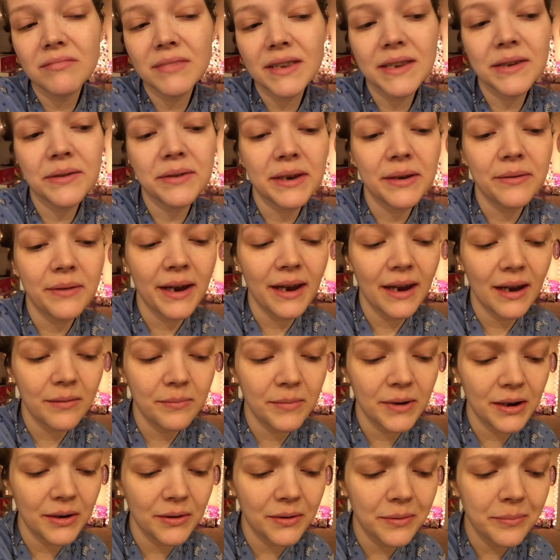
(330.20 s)
so anyway,
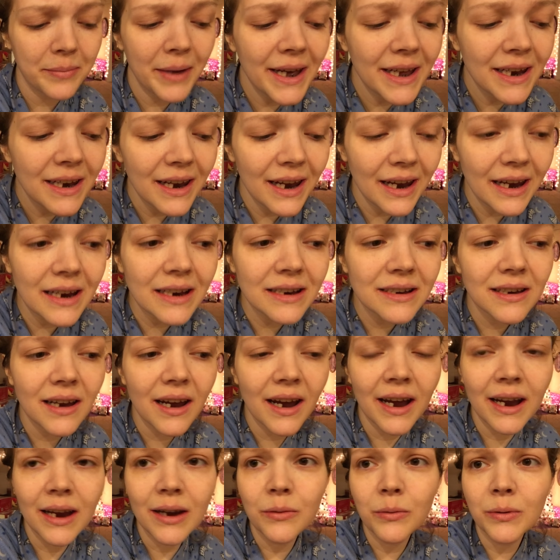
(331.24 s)
I'm gonna go to bed and
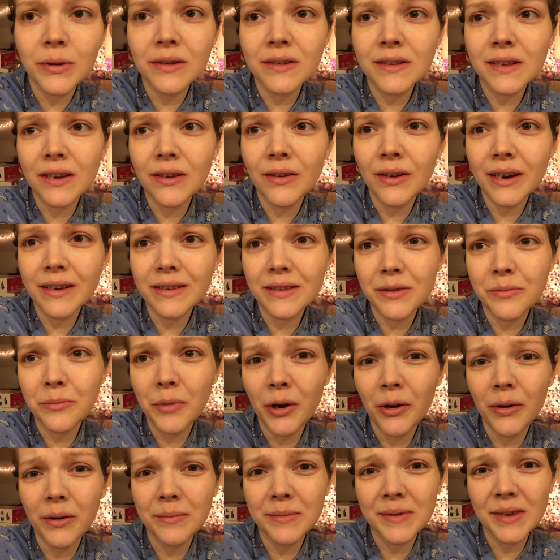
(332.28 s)
I will see you guys
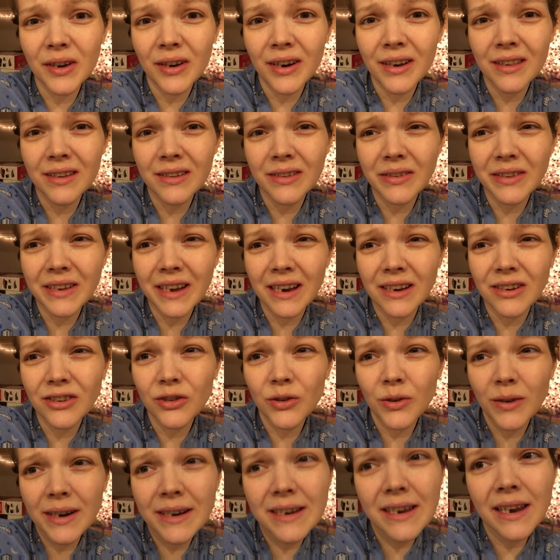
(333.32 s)
tomorrow. I'm sorry this is kind of
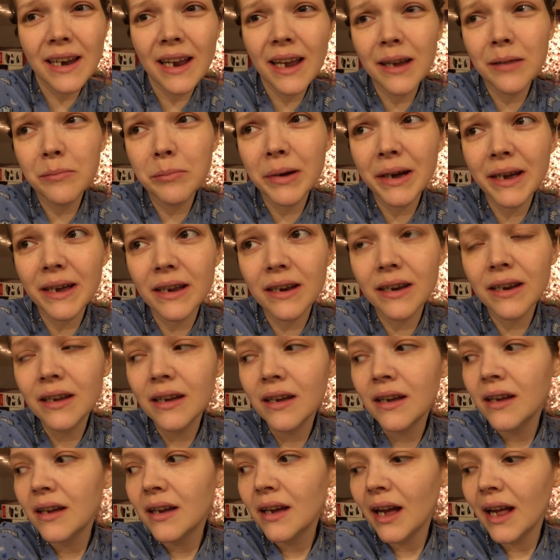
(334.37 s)
short today, but
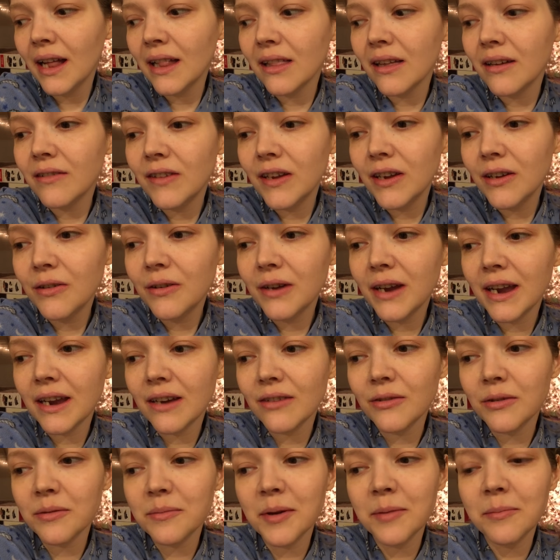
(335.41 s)
I love you
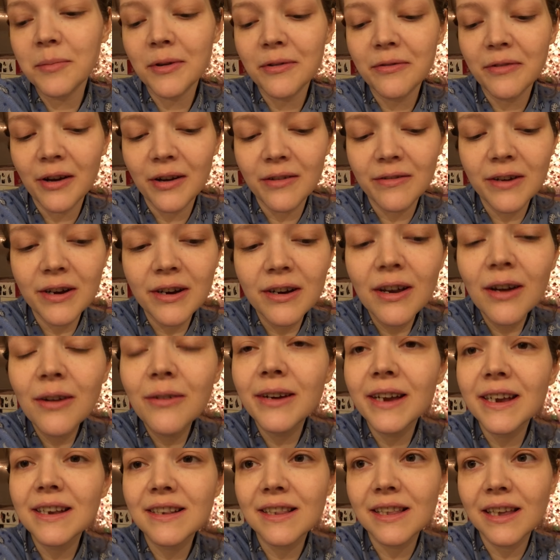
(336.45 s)
and remember forever and
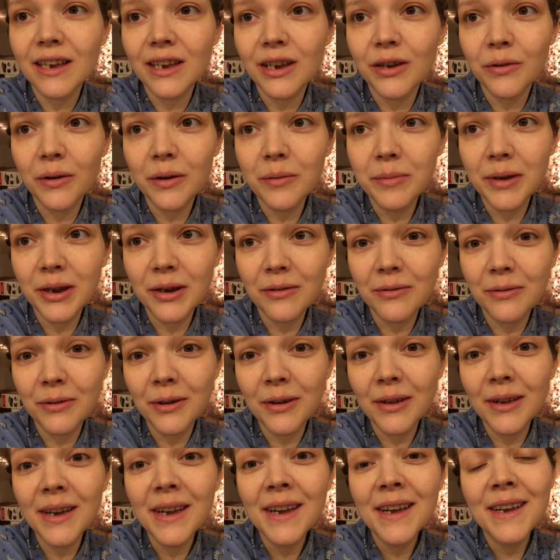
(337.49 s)
always that you are
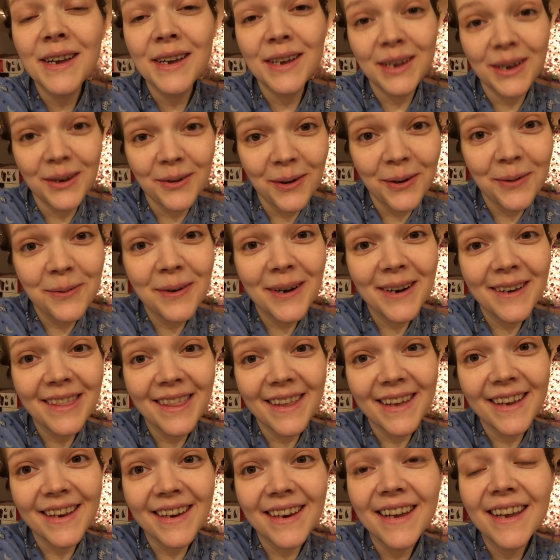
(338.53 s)
beautiful, you are worth
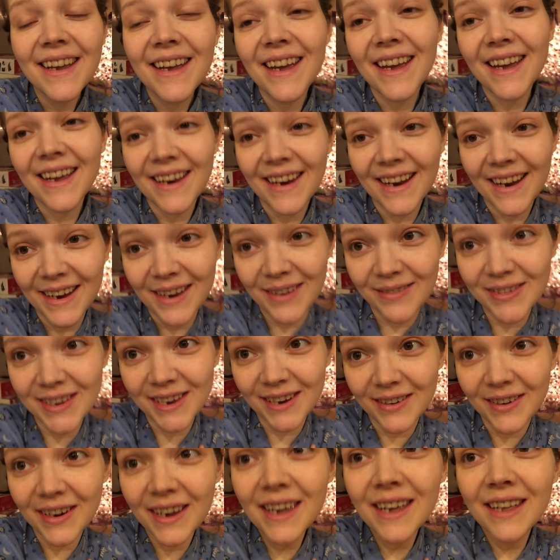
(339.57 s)
it, and I am
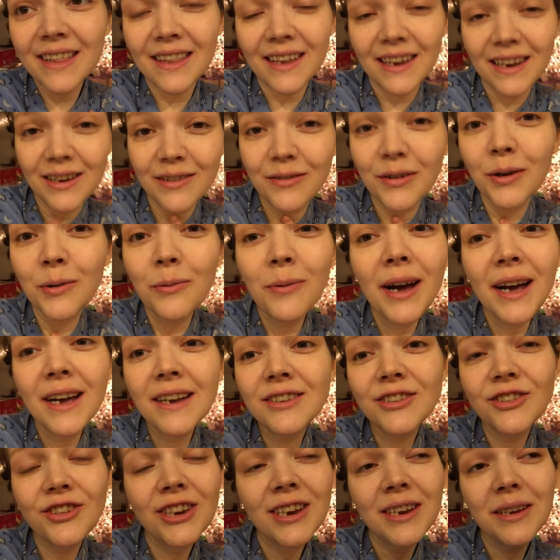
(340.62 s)
too. Thank you for
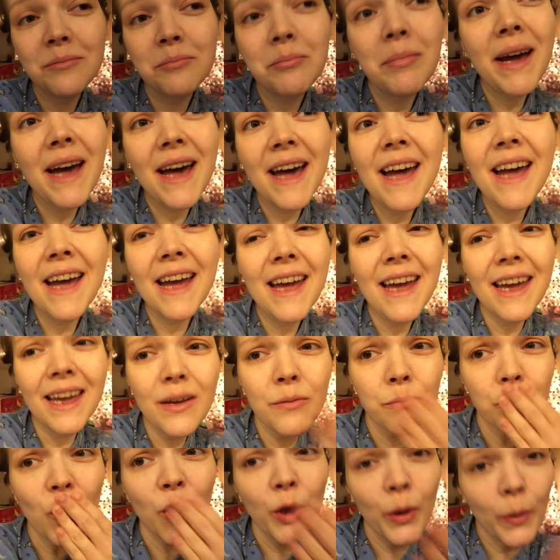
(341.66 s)
watching, bye!